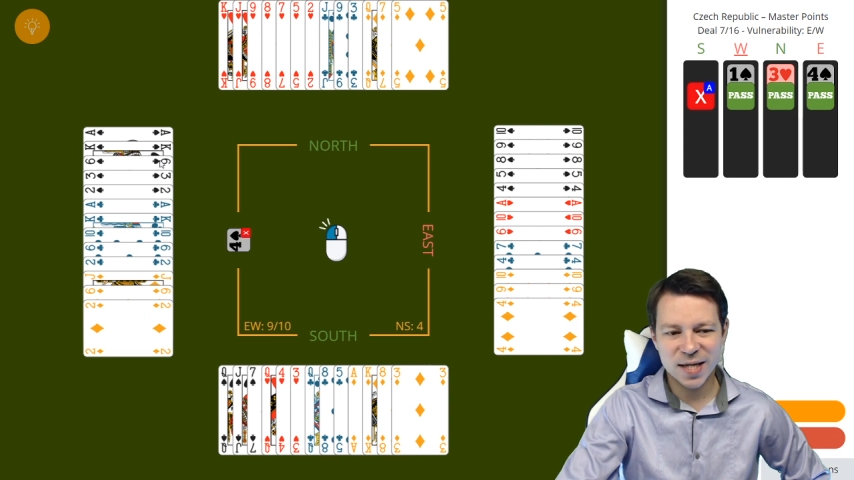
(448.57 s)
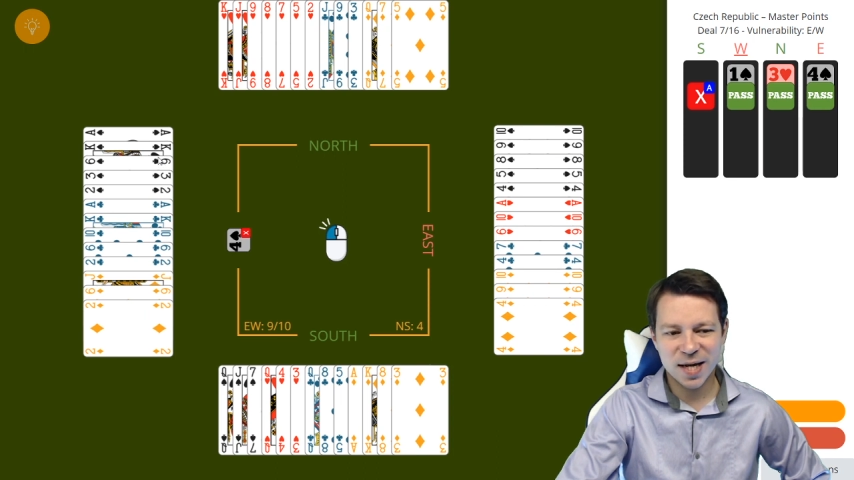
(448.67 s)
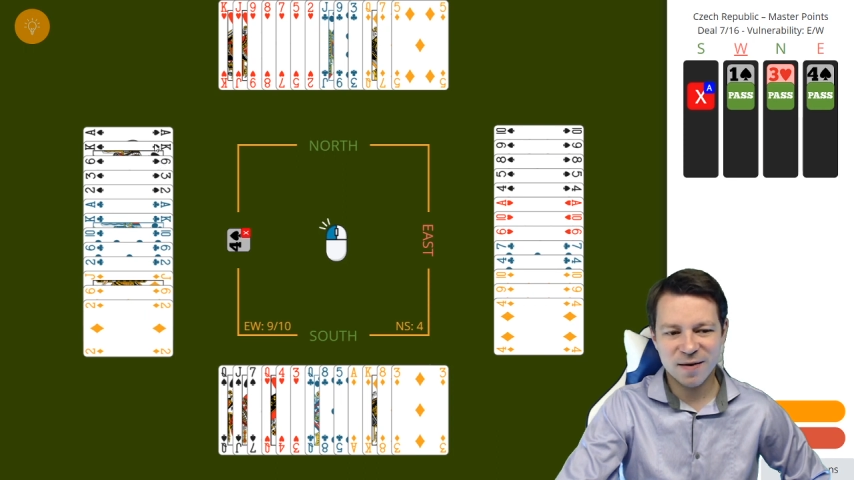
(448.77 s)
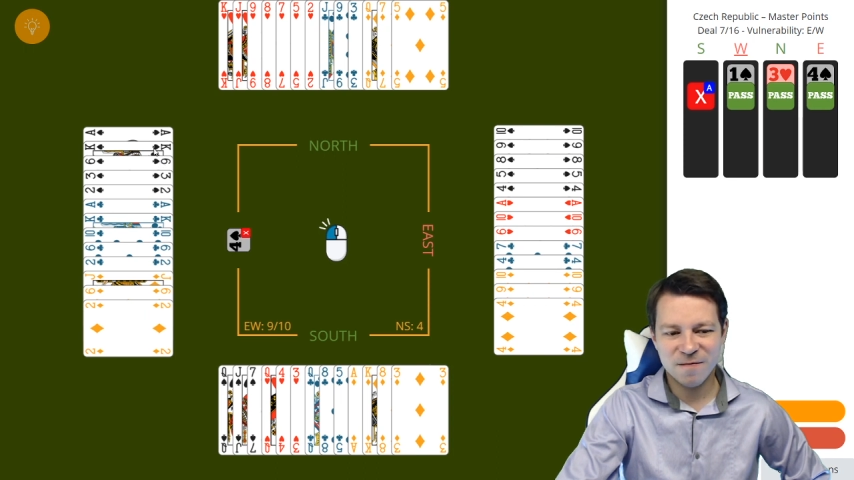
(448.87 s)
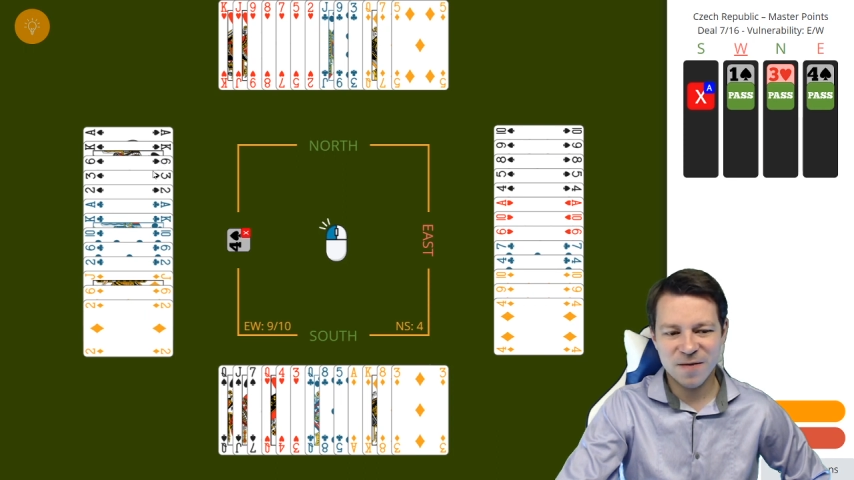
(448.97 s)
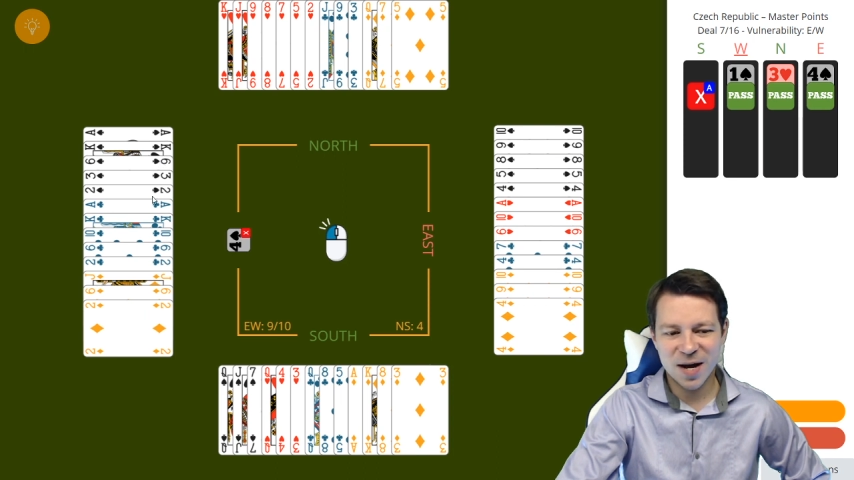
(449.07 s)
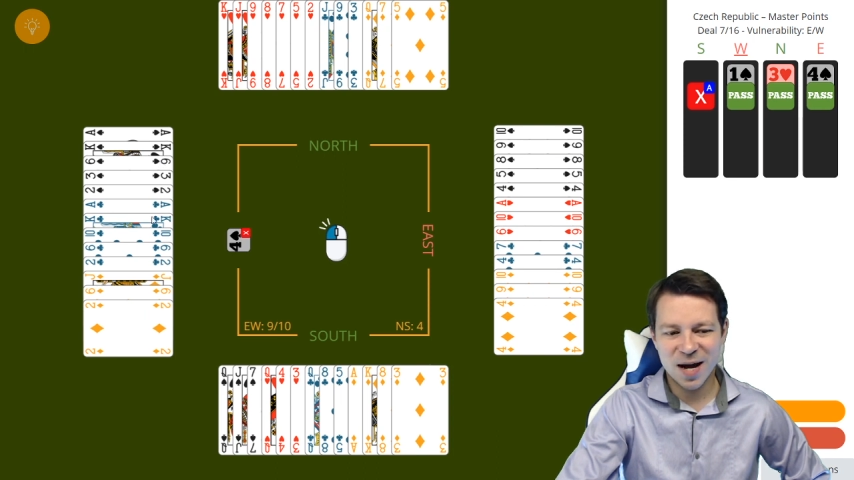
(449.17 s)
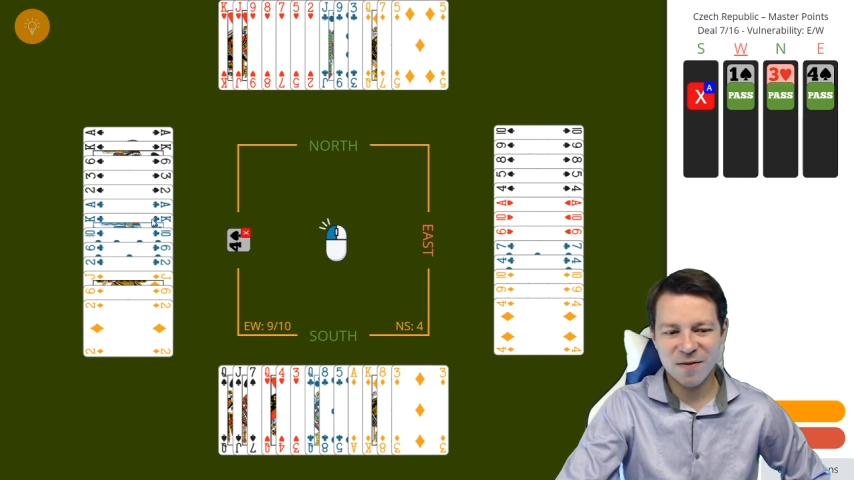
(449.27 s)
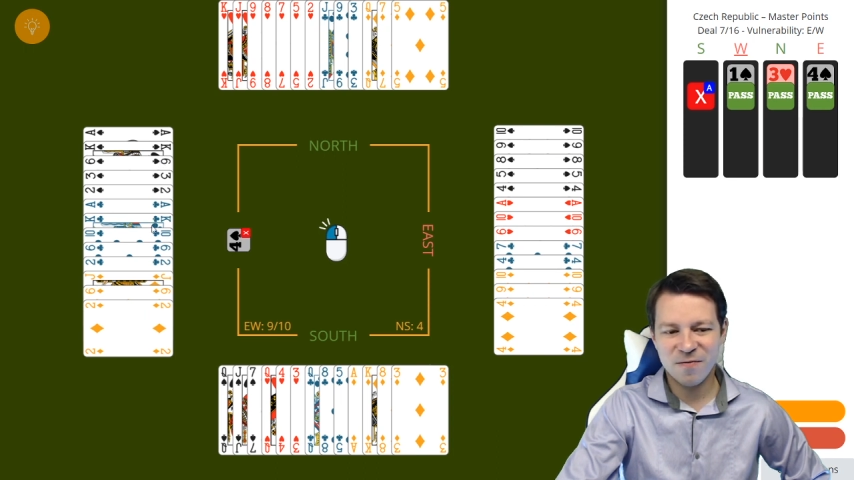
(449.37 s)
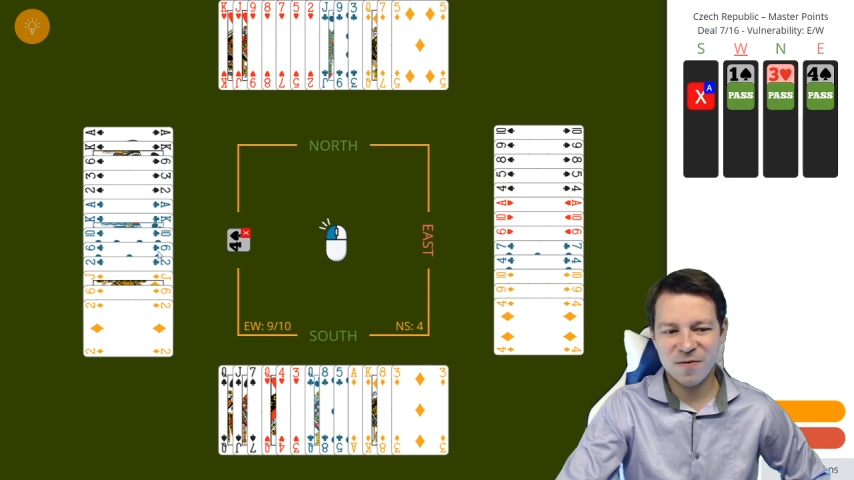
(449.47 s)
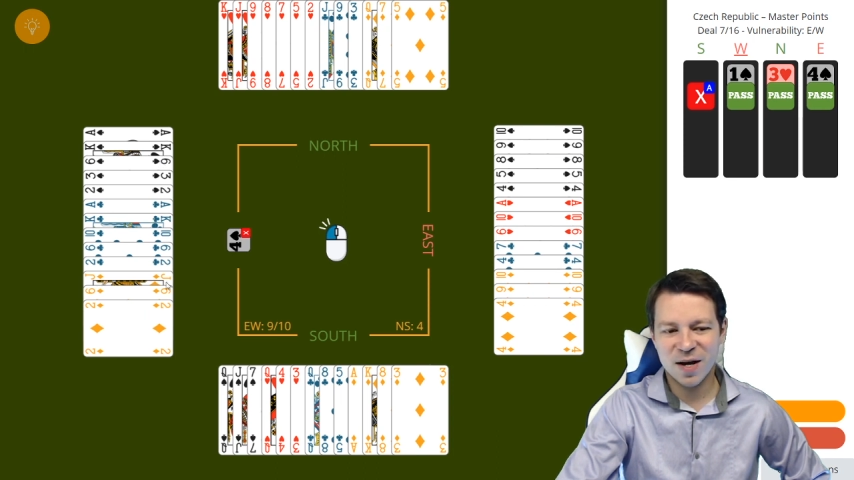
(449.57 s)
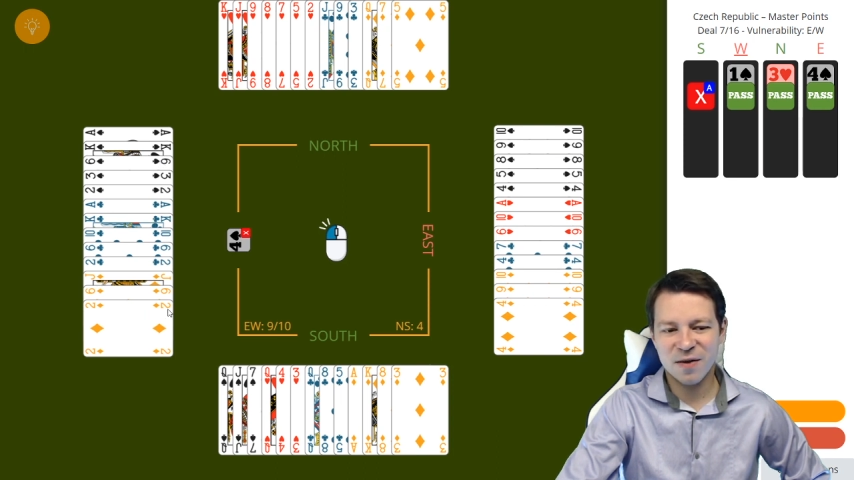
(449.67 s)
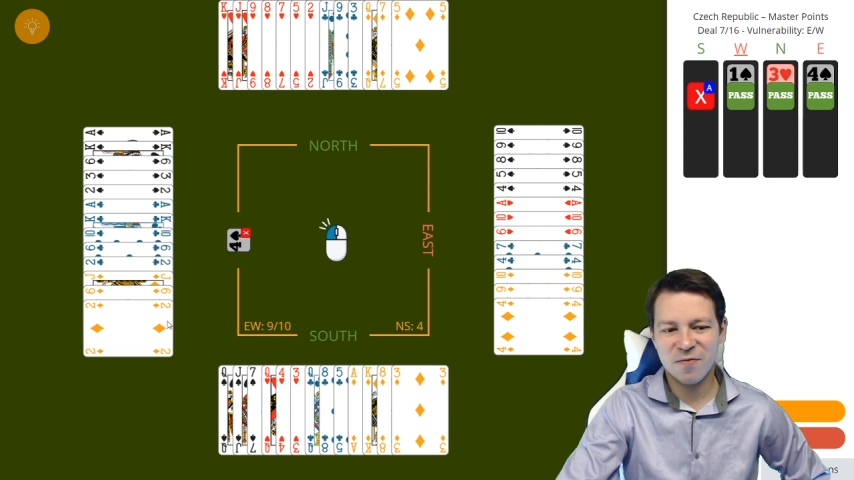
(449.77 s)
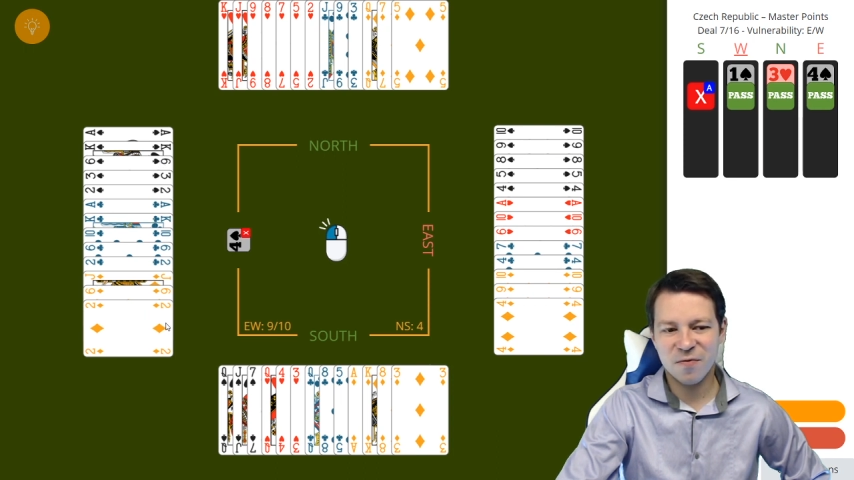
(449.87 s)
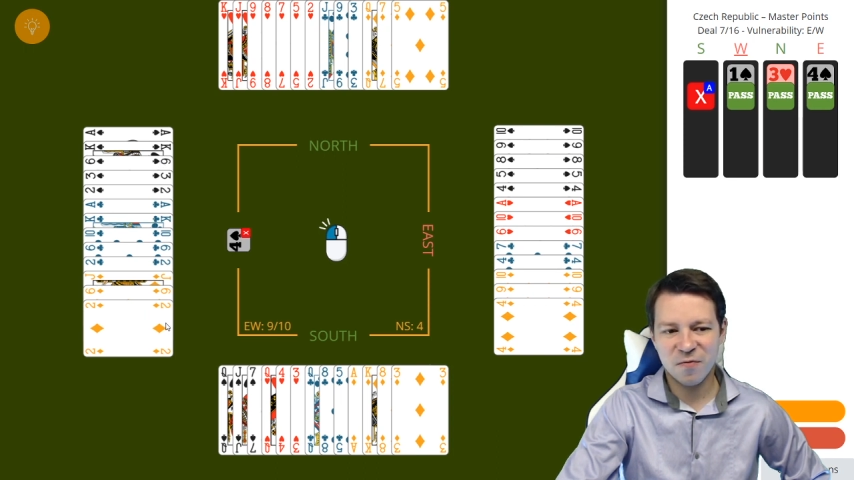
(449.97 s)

had 5, 5,